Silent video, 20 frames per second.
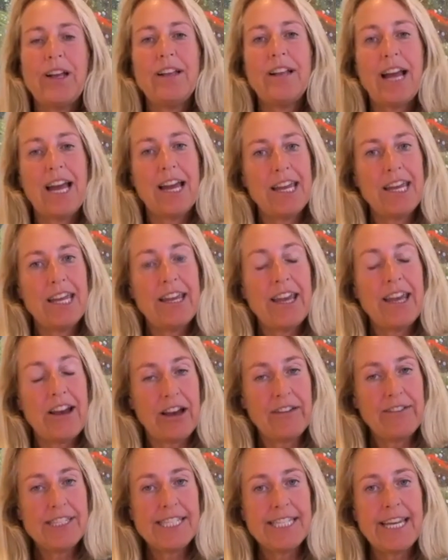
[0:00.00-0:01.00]
I
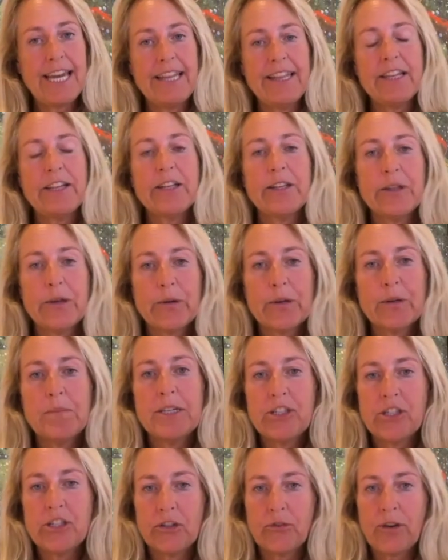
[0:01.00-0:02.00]
obviously had the Kelowna
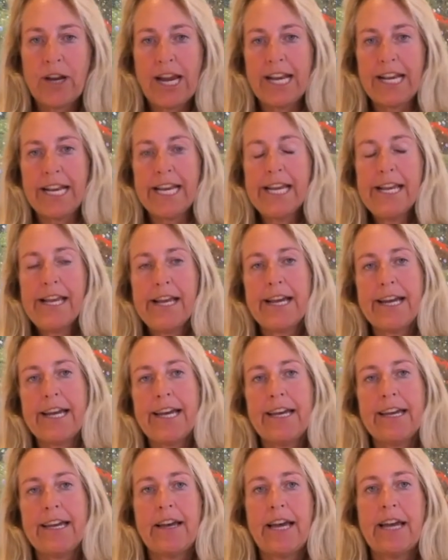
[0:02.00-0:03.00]
Mission riding.
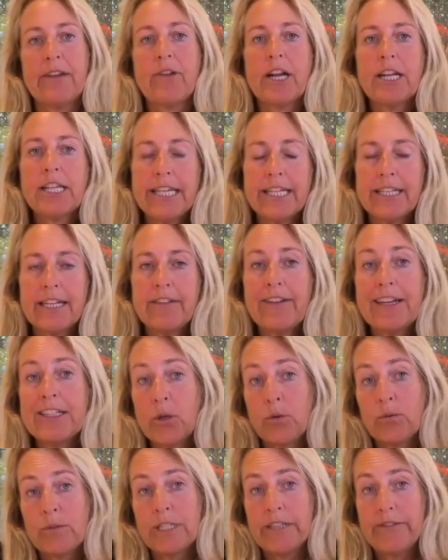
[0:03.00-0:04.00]
Ironically enough, I
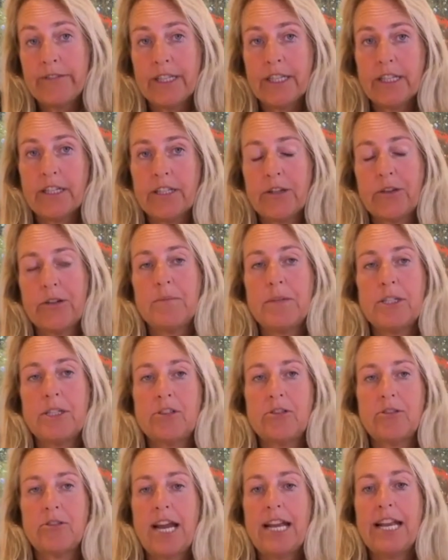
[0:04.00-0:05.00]
don't live in the Kelowna
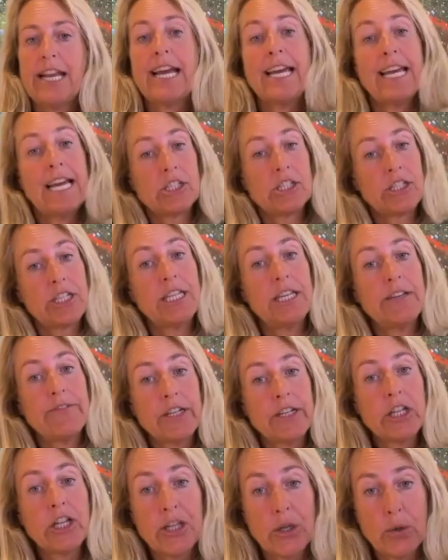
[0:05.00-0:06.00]
Mission riding. I actually live
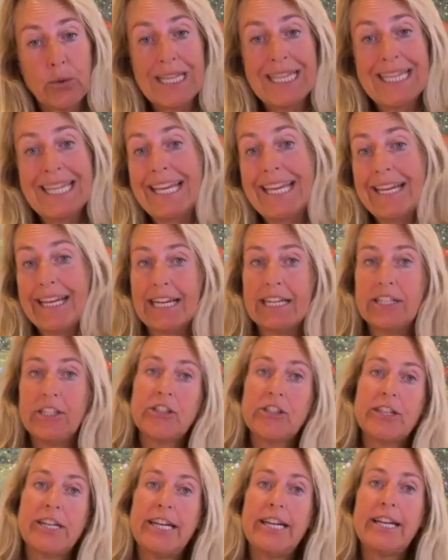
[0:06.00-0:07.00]
in Kelowna Lake
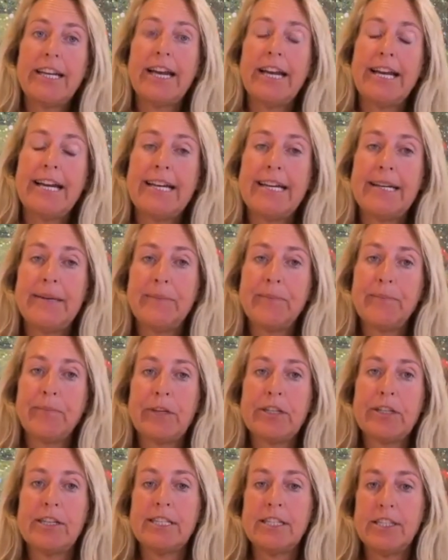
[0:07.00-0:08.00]
Country,
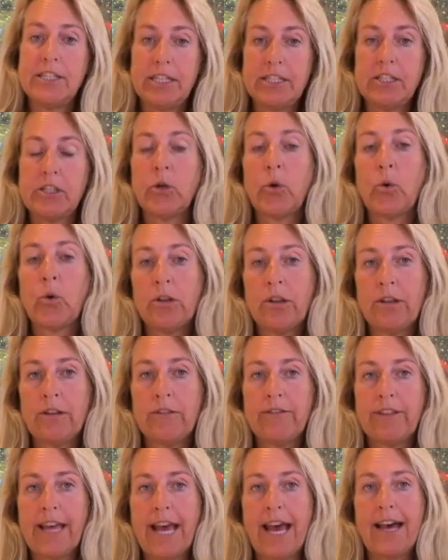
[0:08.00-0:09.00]
which is just north of
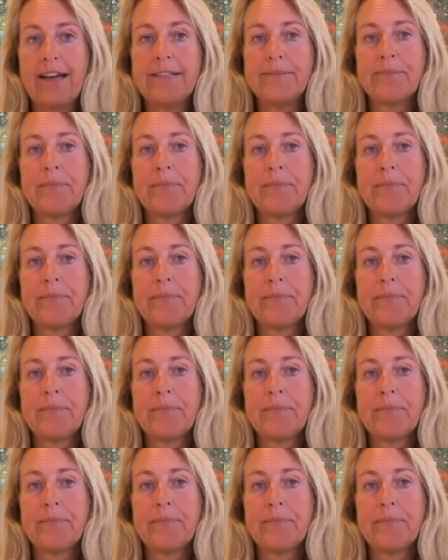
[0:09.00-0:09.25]
that.